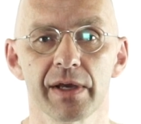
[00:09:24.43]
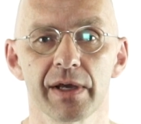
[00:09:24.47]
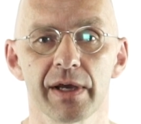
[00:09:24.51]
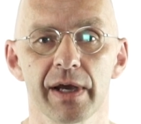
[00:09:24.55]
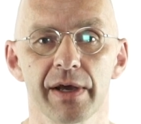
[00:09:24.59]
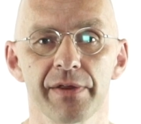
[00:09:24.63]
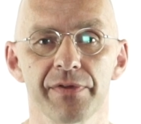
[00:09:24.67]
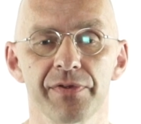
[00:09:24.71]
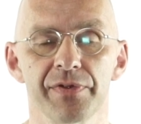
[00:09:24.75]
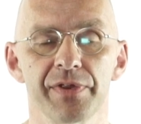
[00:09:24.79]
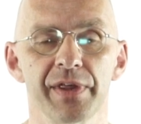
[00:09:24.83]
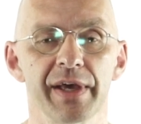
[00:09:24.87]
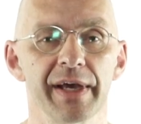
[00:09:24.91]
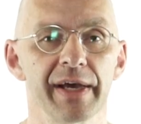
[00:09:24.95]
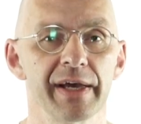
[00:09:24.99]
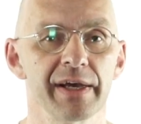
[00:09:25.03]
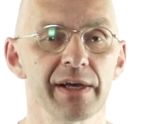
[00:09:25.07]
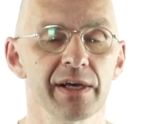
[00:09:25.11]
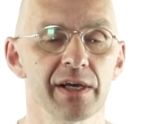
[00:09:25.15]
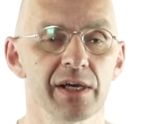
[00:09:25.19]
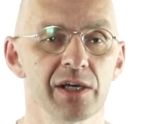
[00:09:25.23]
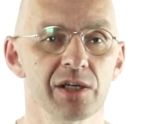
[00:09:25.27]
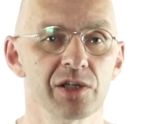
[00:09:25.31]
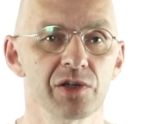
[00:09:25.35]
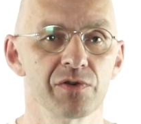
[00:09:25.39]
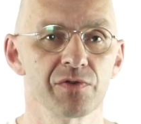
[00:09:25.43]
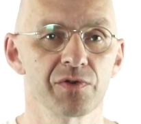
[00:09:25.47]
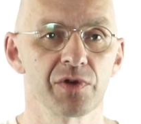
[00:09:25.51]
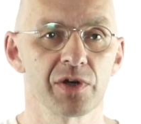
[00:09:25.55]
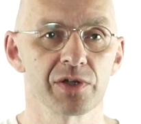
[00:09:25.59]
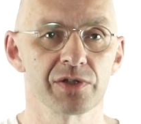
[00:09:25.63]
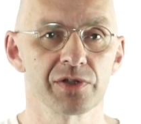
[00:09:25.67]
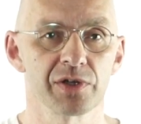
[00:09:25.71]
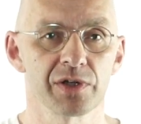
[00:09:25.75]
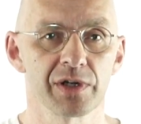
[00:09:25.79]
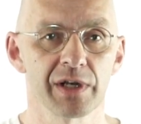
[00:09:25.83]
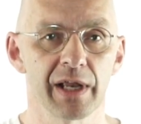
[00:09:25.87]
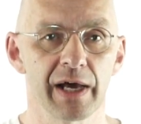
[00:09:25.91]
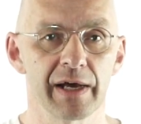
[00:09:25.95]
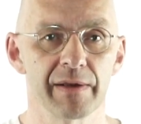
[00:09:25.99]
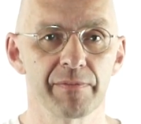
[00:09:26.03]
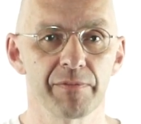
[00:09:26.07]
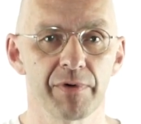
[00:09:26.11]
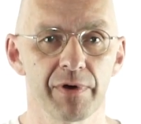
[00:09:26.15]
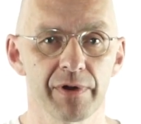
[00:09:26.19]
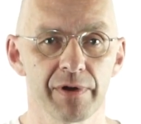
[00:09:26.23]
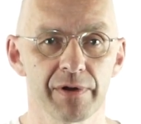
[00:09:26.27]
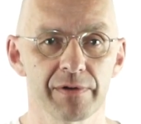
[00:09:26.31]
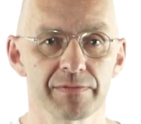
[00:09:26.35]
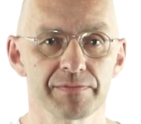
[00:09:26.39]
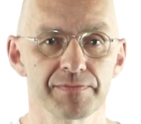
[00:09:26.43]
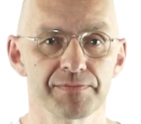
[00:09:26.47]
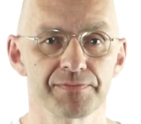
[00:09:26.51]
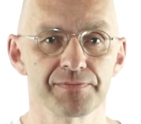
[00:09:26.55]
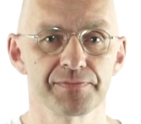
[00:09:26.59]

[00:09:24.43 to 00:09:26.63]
And there you've got your Klein bottle.